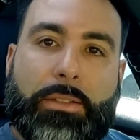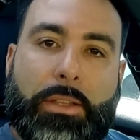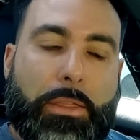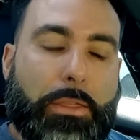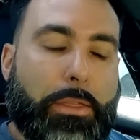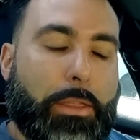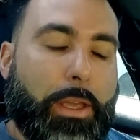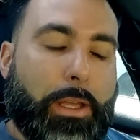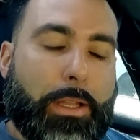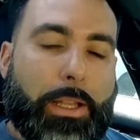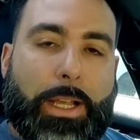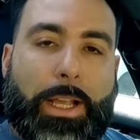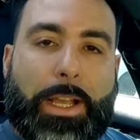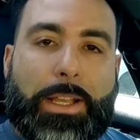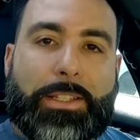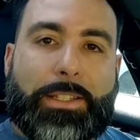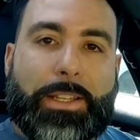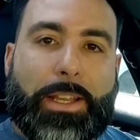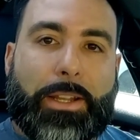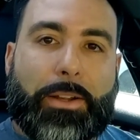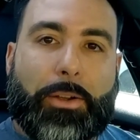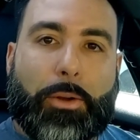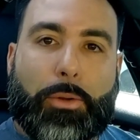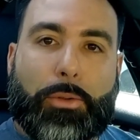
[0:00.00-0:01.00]
the thing, like I
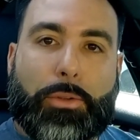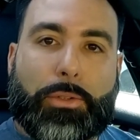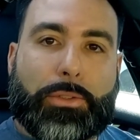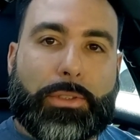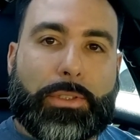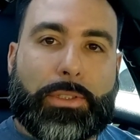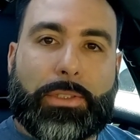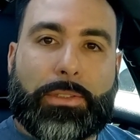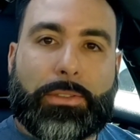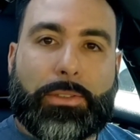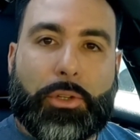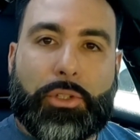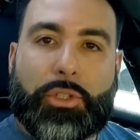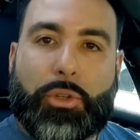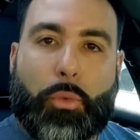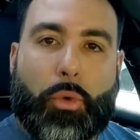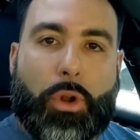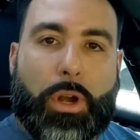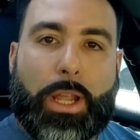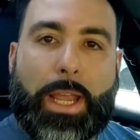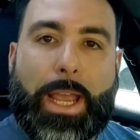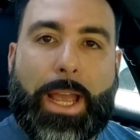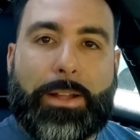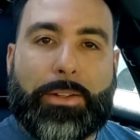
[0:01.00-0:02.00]
said, holds, those are
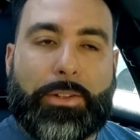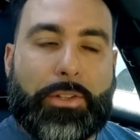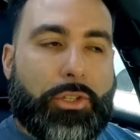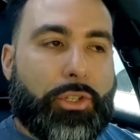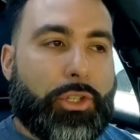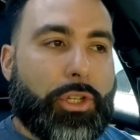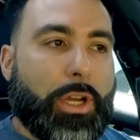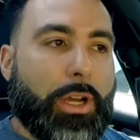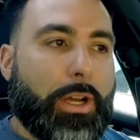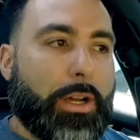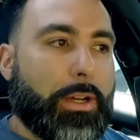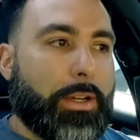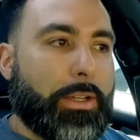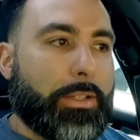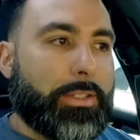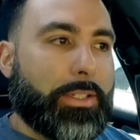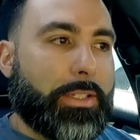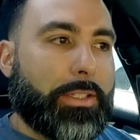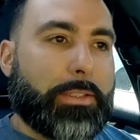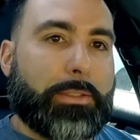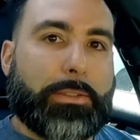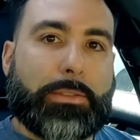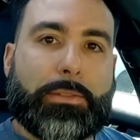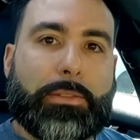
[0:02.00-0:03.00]
1 gallon
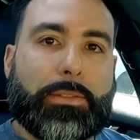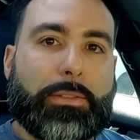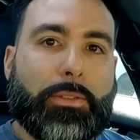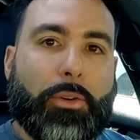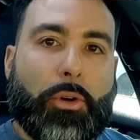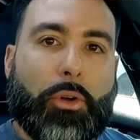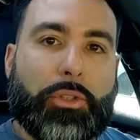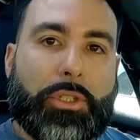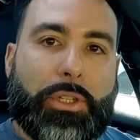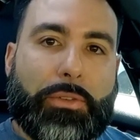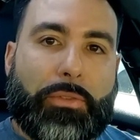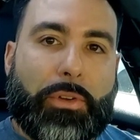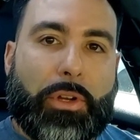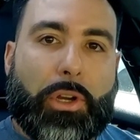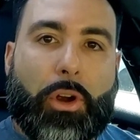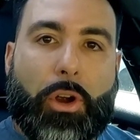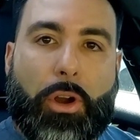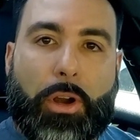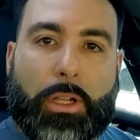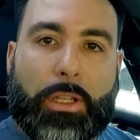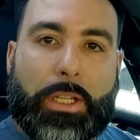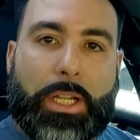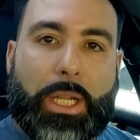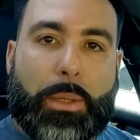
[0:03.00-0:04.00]
jugs and all different
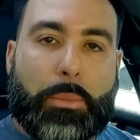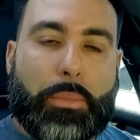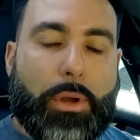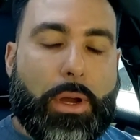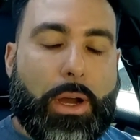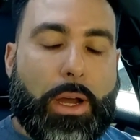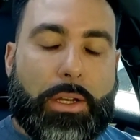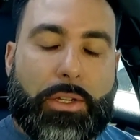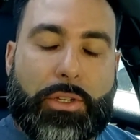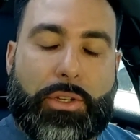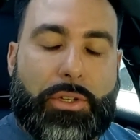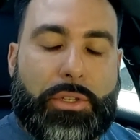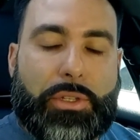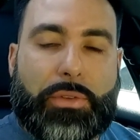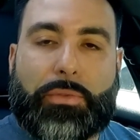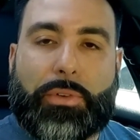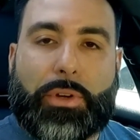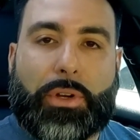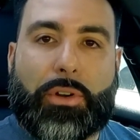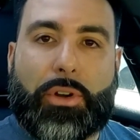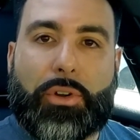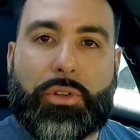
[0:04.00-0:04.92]
car cleaning products. Use it for